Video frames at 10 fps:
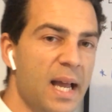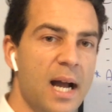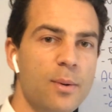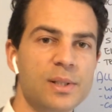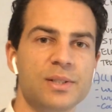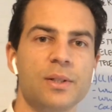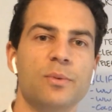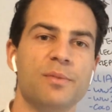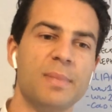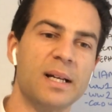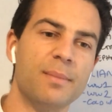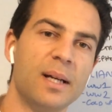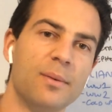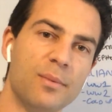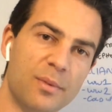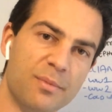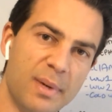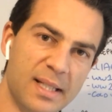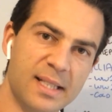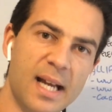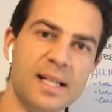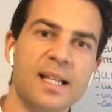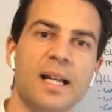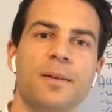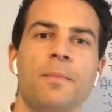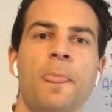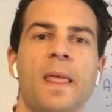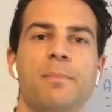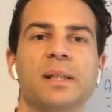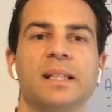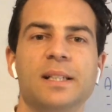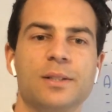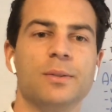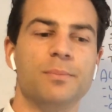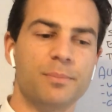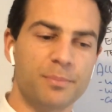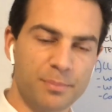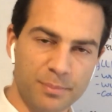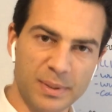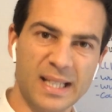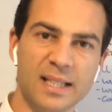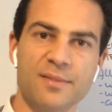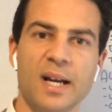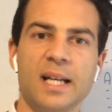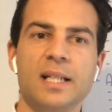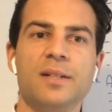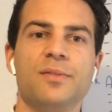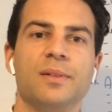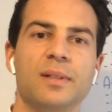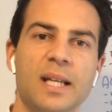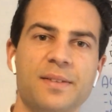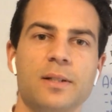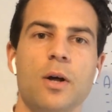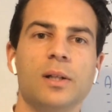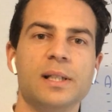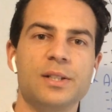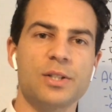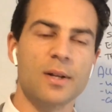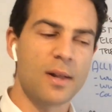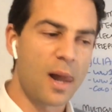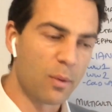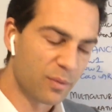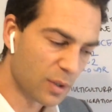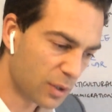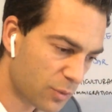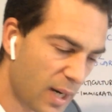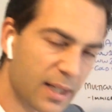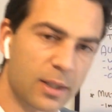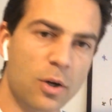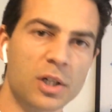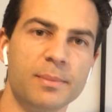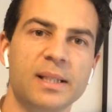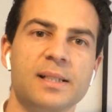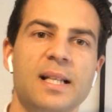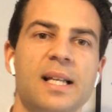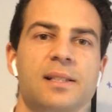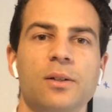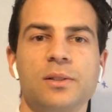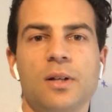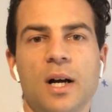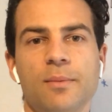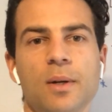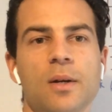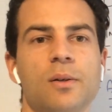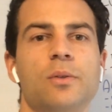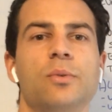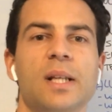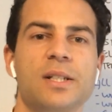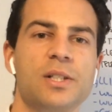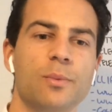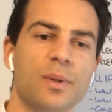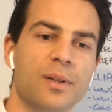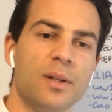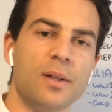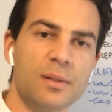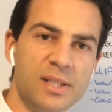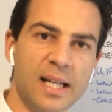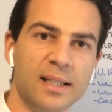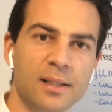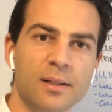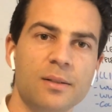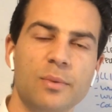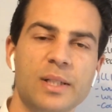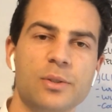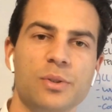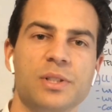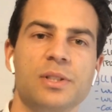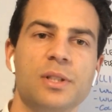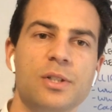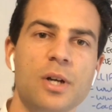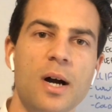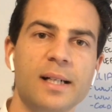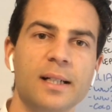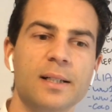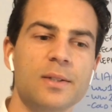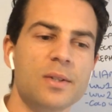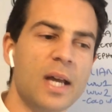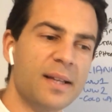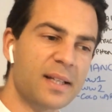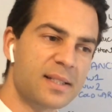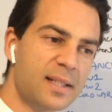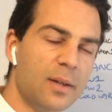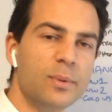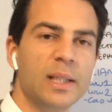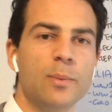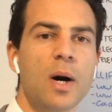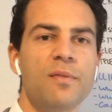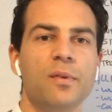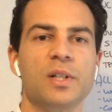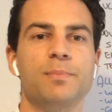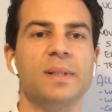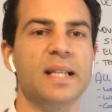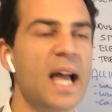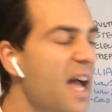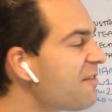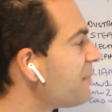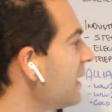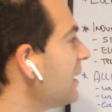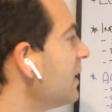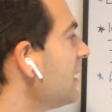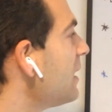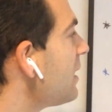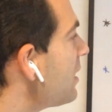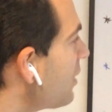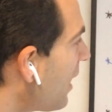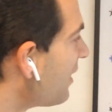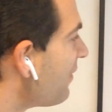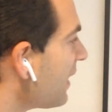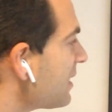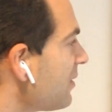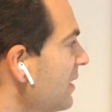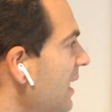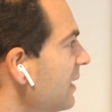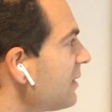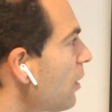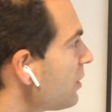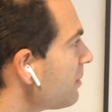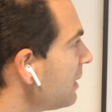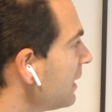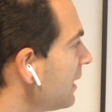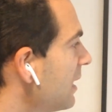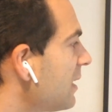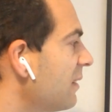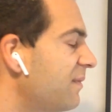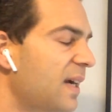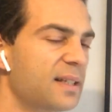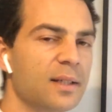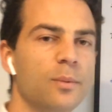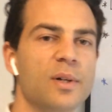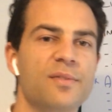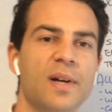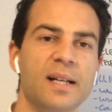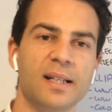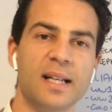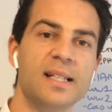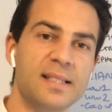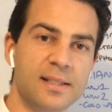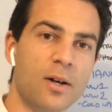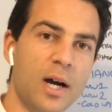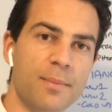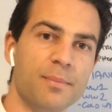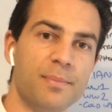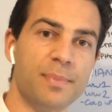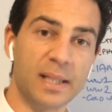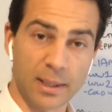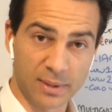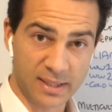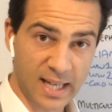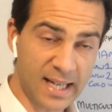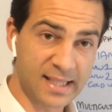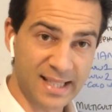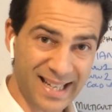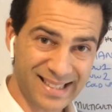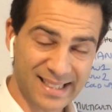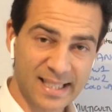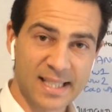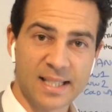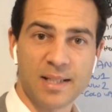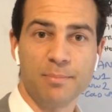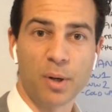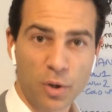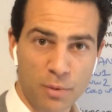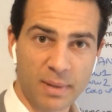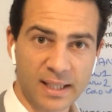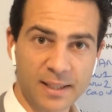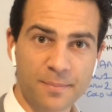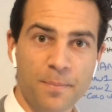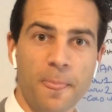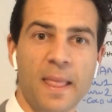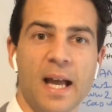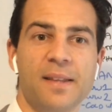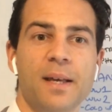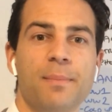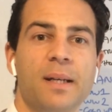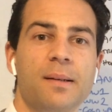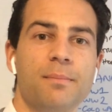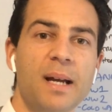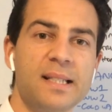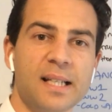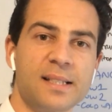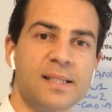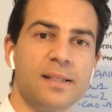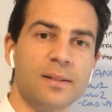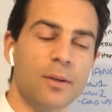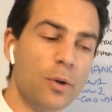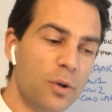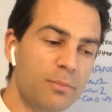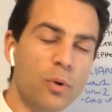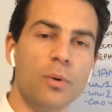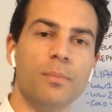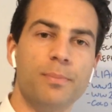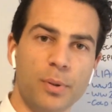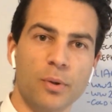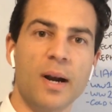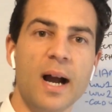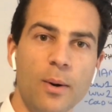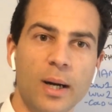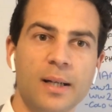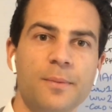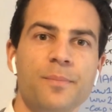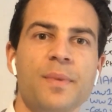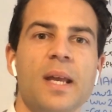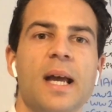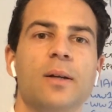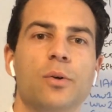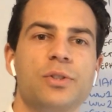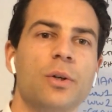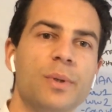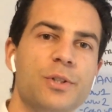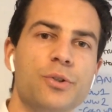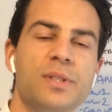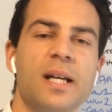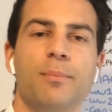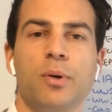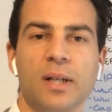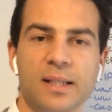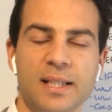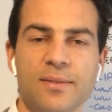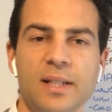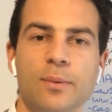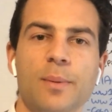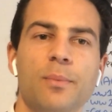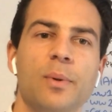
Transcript: powers. We've maintained that ability to be innovative and get the knowledge. We've got a great economy that's lasted a long time, good relationship with selling resources to China, and that's done really well for us. But there have been side effects of that, notably the fact that we've had an easy time being able to take debt, borrow money, and that makes us earn more per hour and also reduce our productivity. We're